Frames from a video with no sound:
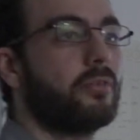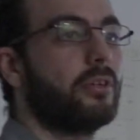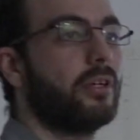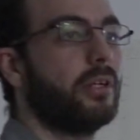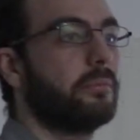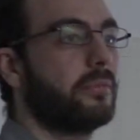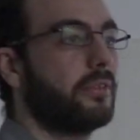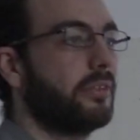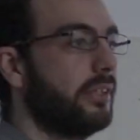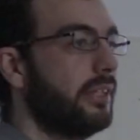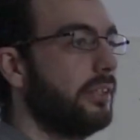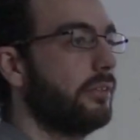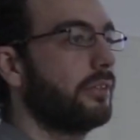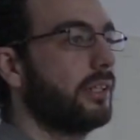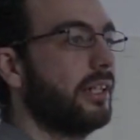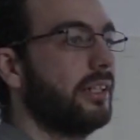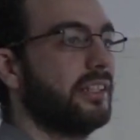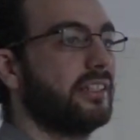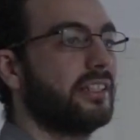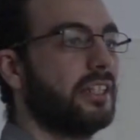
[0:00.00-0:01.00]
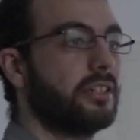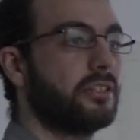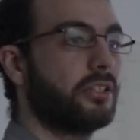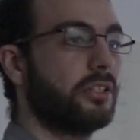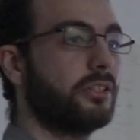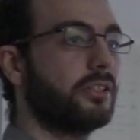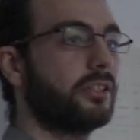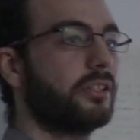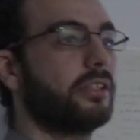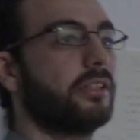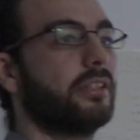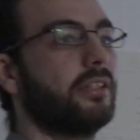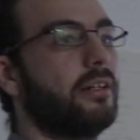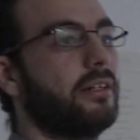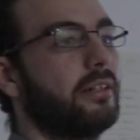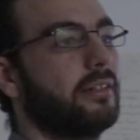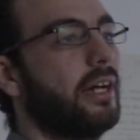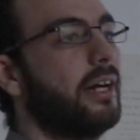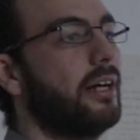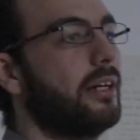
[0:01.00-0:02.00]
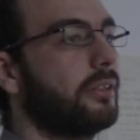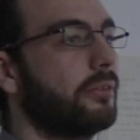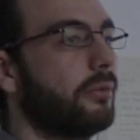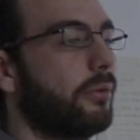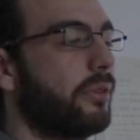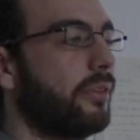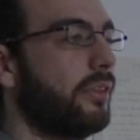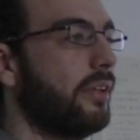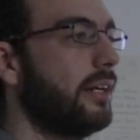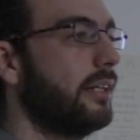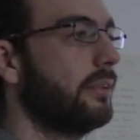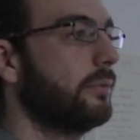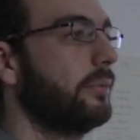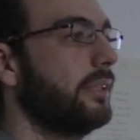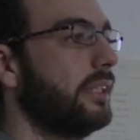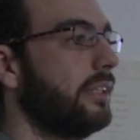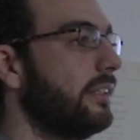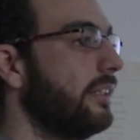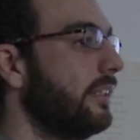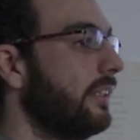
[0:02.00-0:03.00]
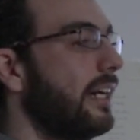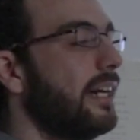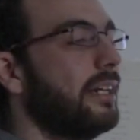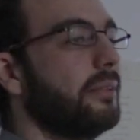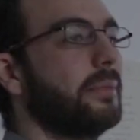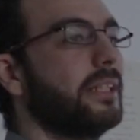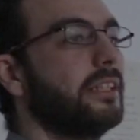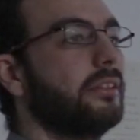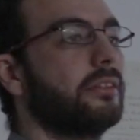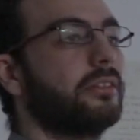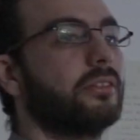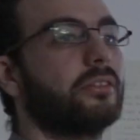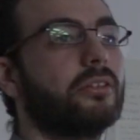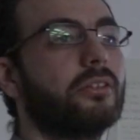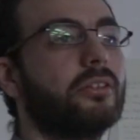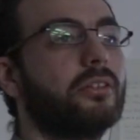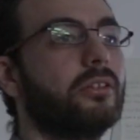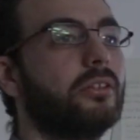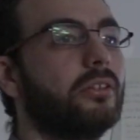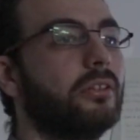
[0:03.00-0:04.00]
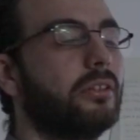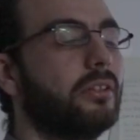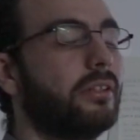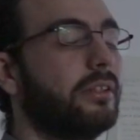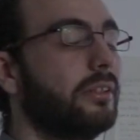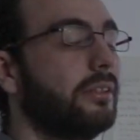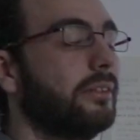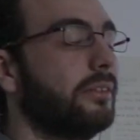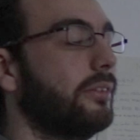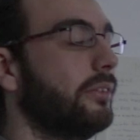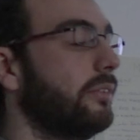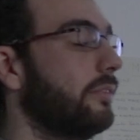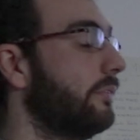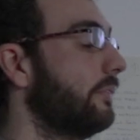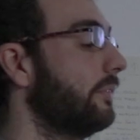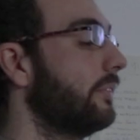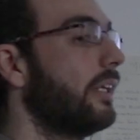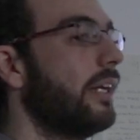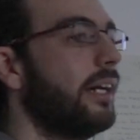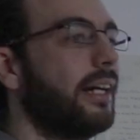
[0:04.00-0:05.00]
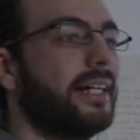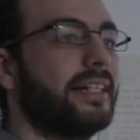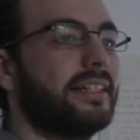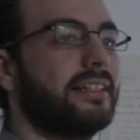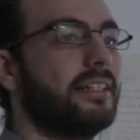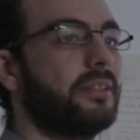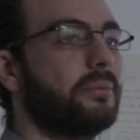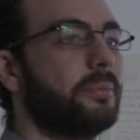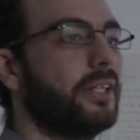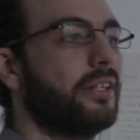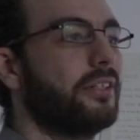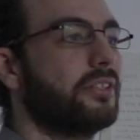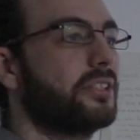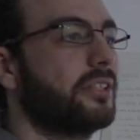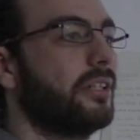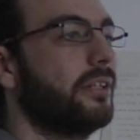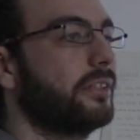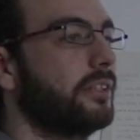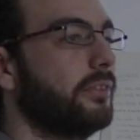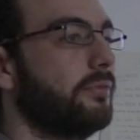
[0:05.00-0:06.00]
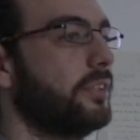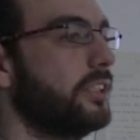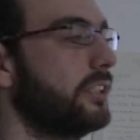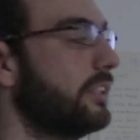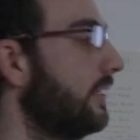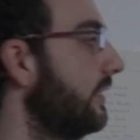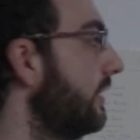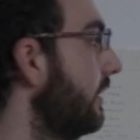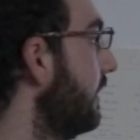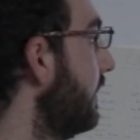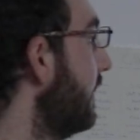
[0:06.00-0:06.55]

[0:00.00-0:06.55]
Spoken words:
from 3 organizations that are concerned with the alignment of highly advanced artificial